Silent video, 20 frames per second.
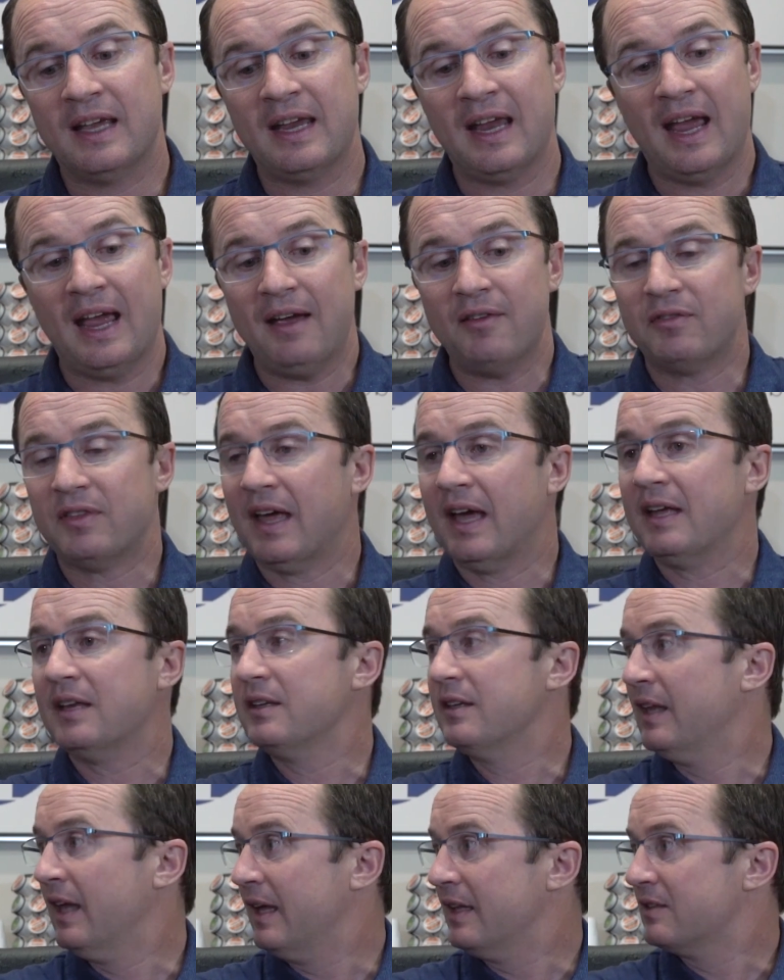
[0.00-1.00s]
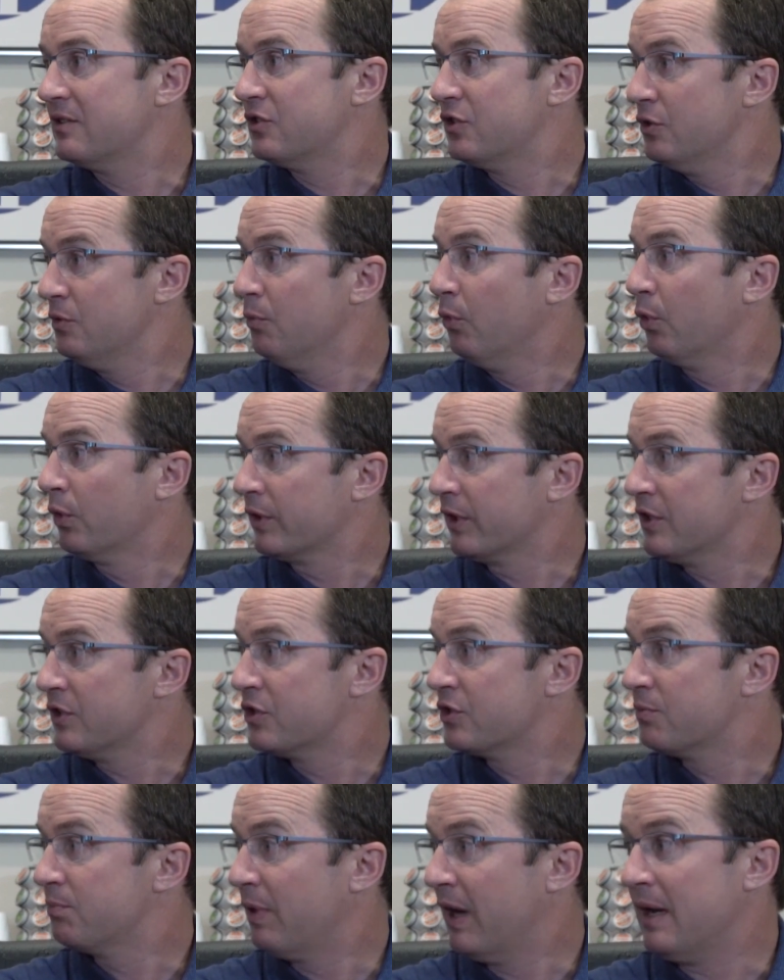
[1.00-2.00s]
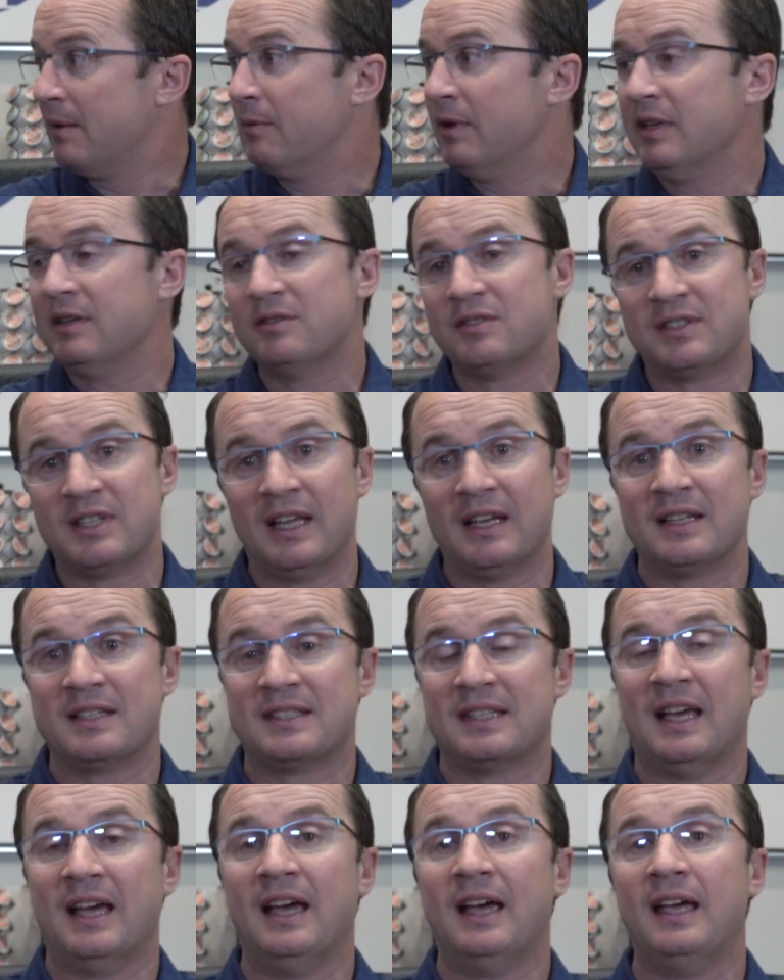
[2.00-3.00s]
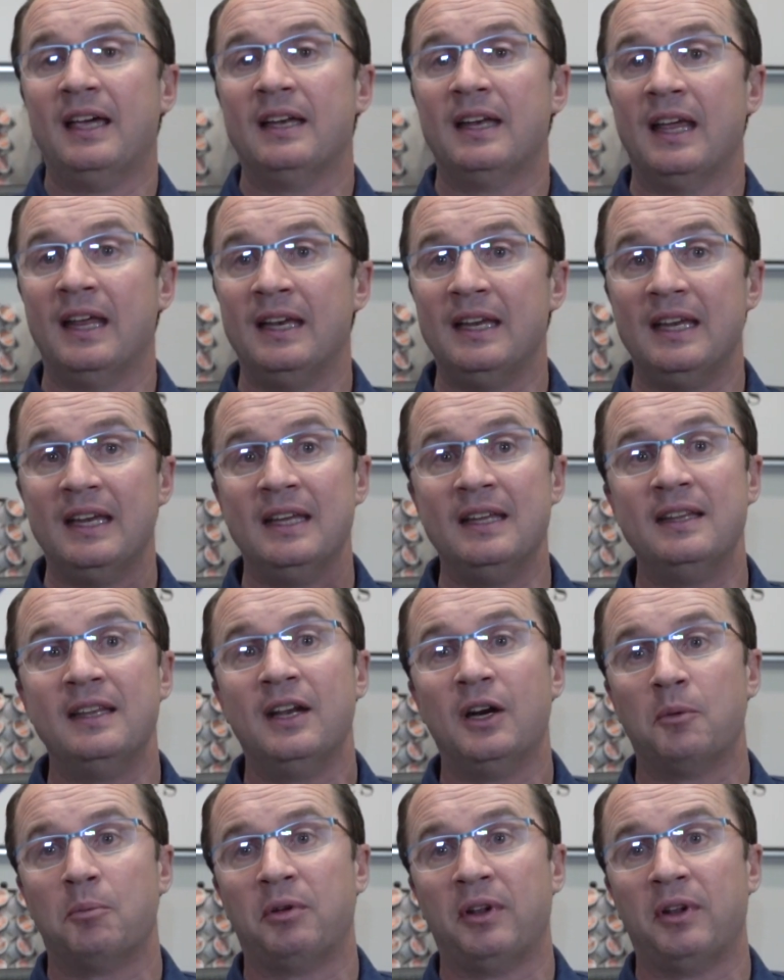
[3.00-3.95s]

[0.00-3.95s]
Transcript: they have that, that two mortgage payment set aside and in their